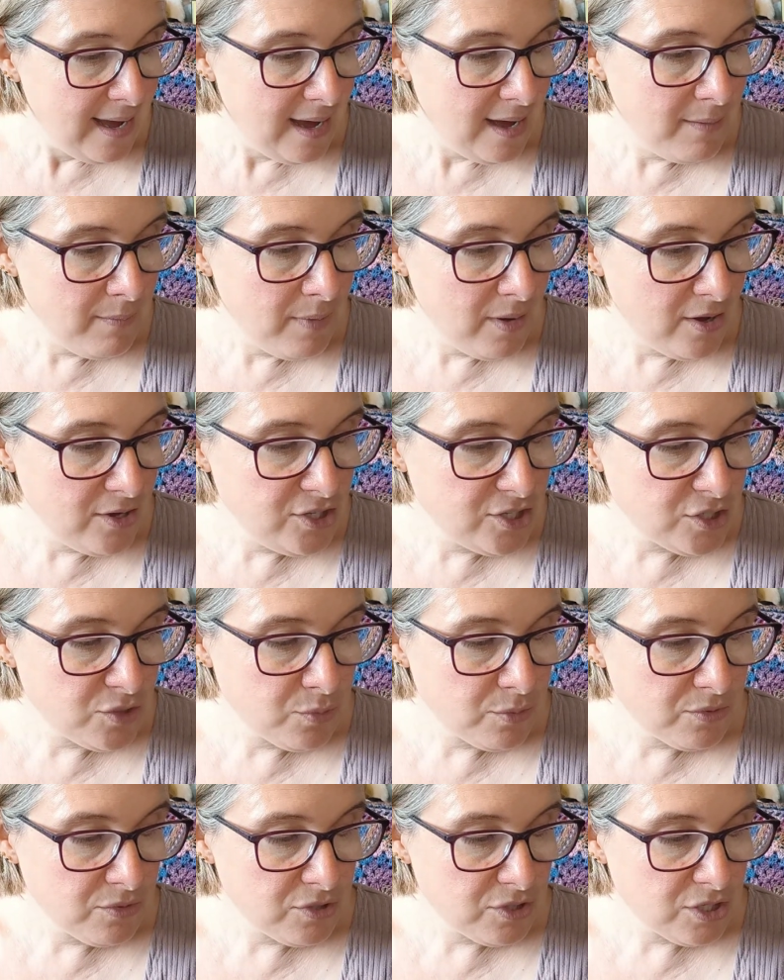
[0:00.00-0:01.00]
I
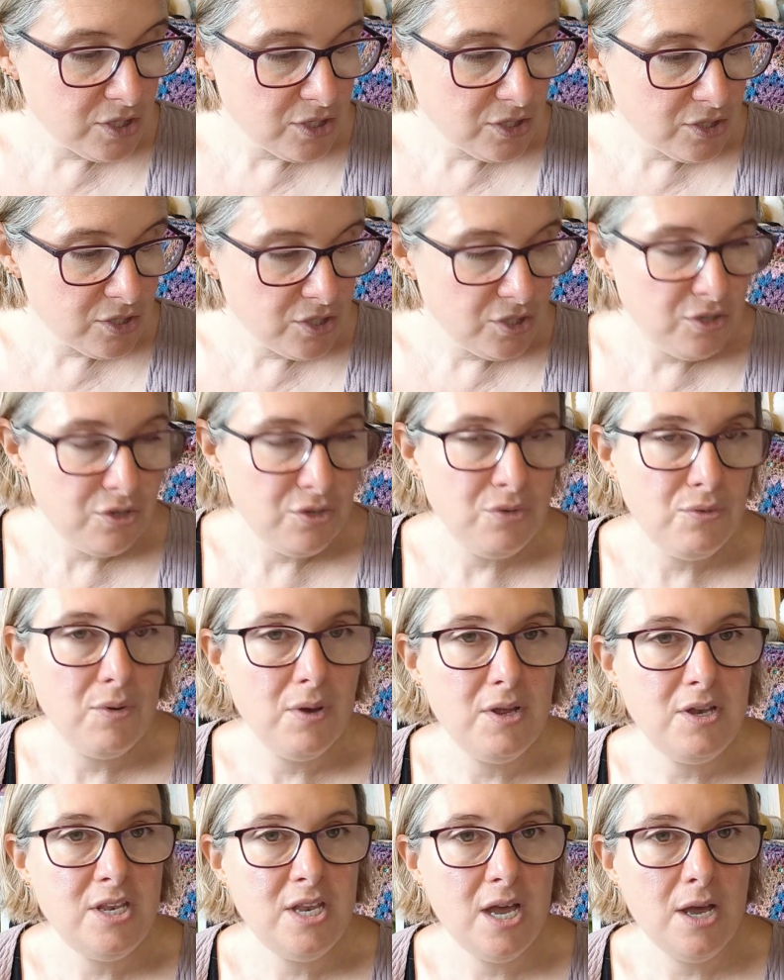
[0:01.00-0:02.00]
just want to
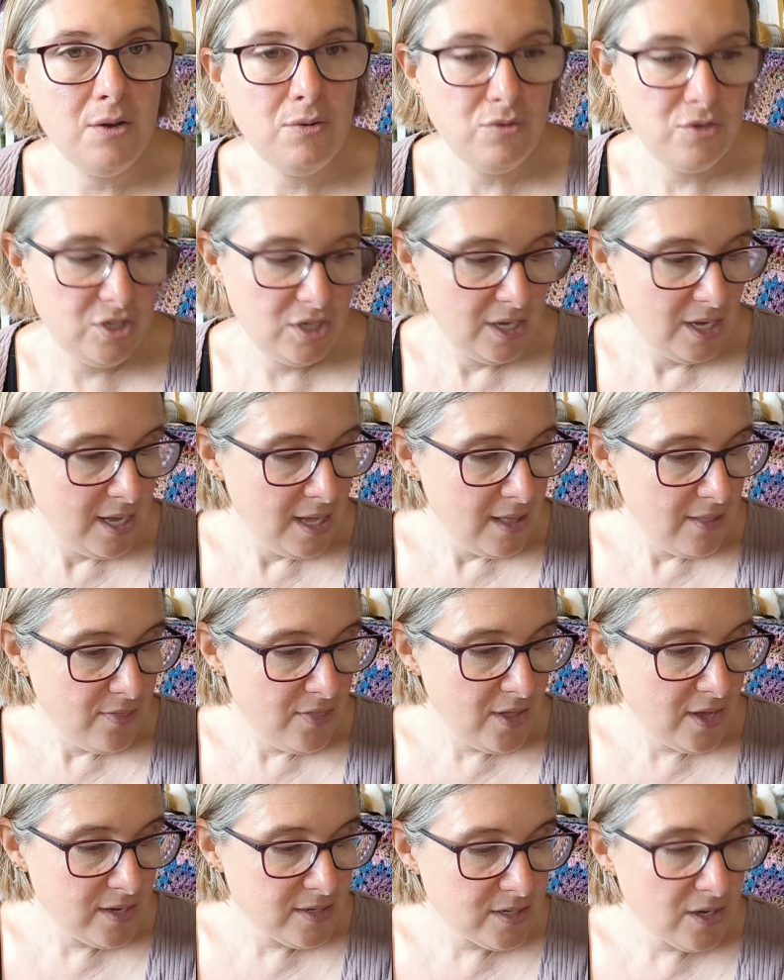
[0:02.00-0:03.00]
note
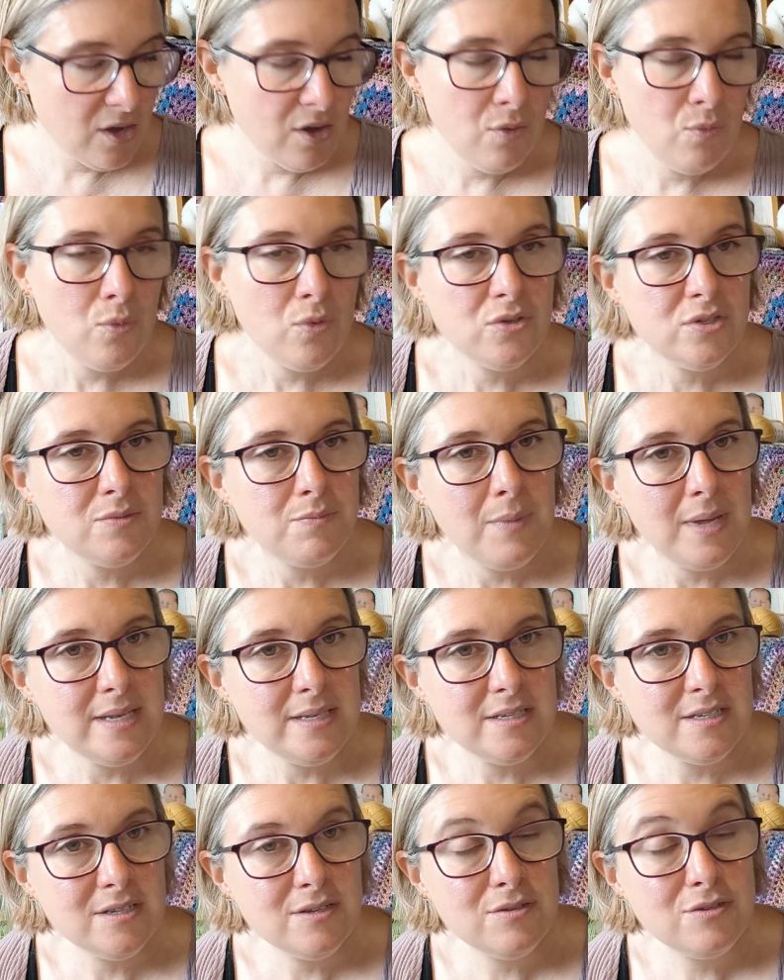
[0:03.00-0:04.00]
that I was
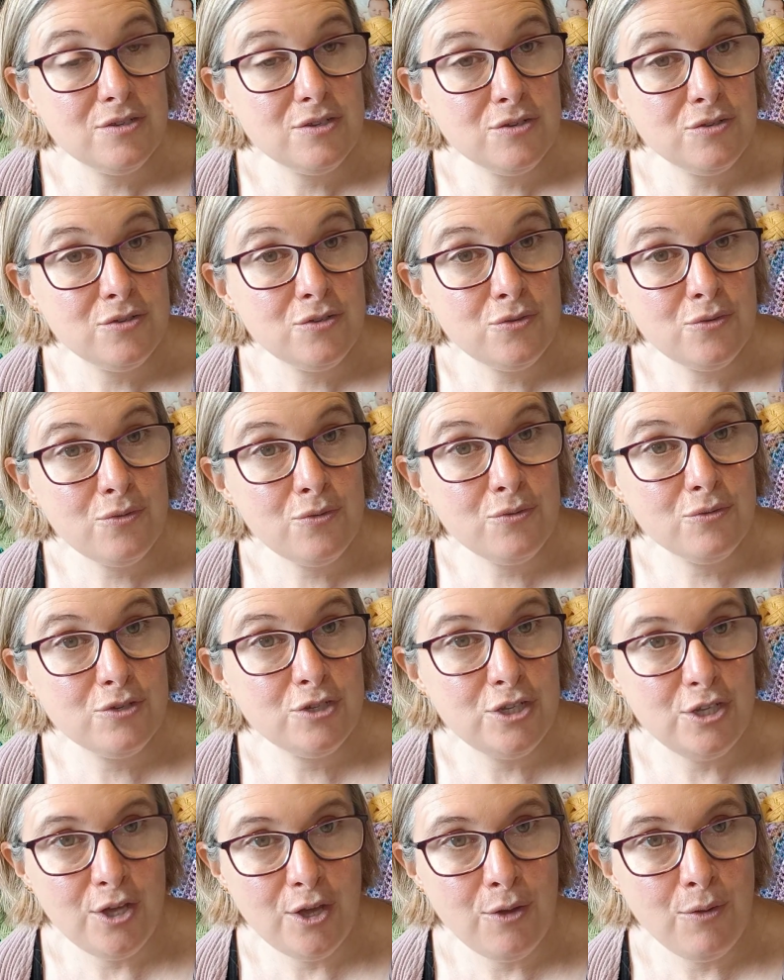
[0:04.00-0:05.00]
meant to talk
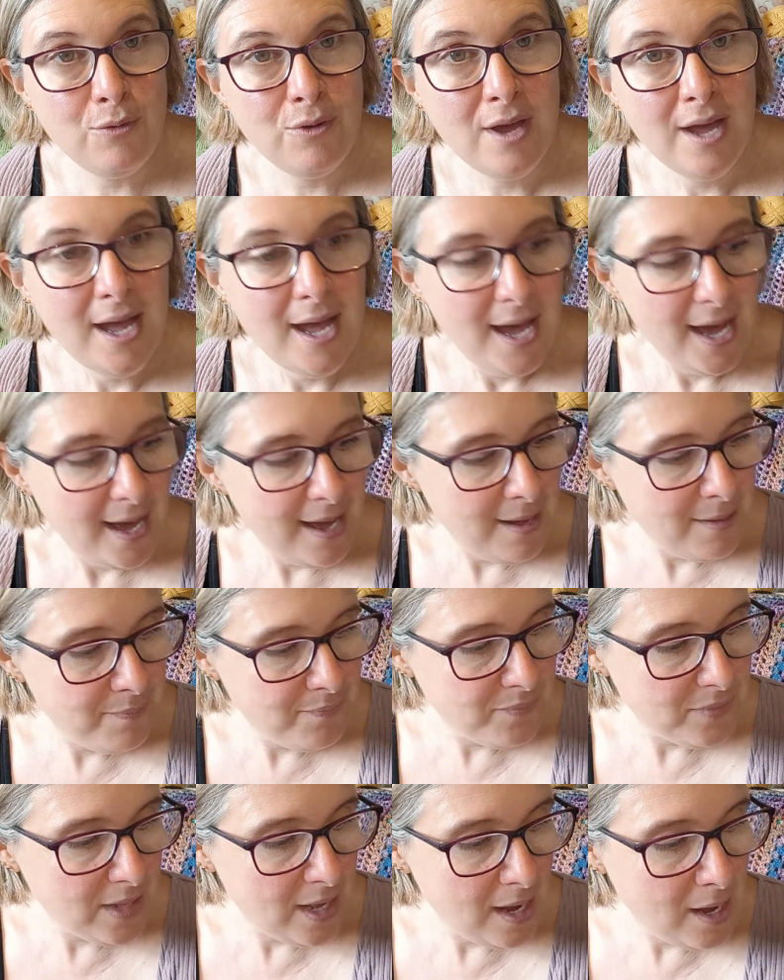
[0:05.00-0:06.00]
to you
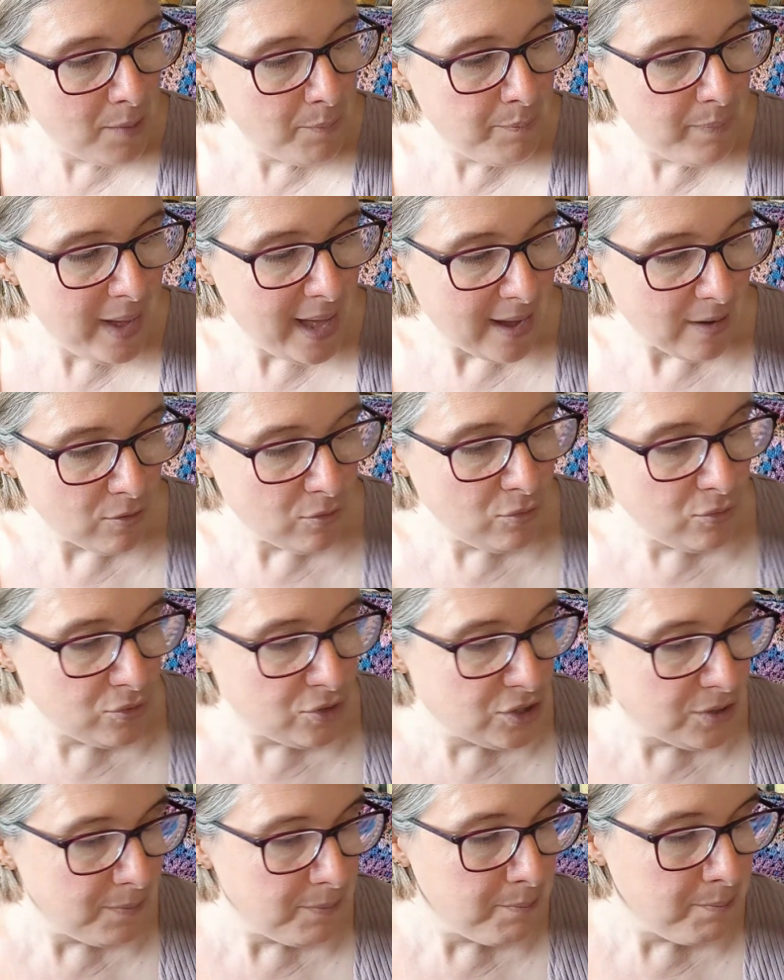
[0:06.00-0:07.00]

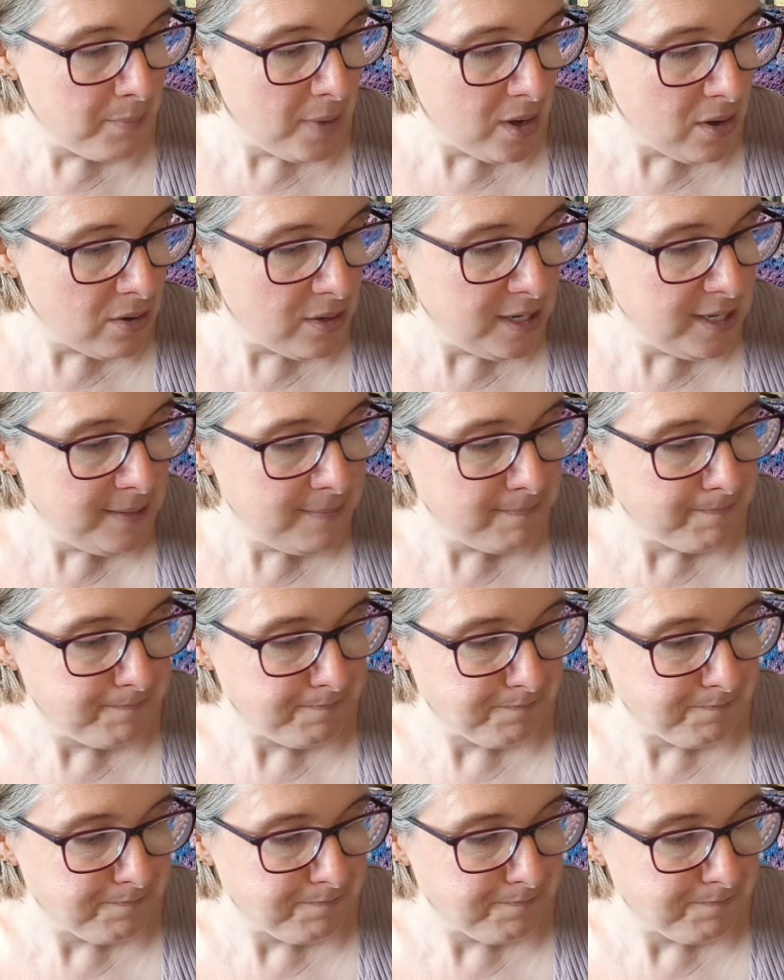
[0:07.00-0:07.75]
about my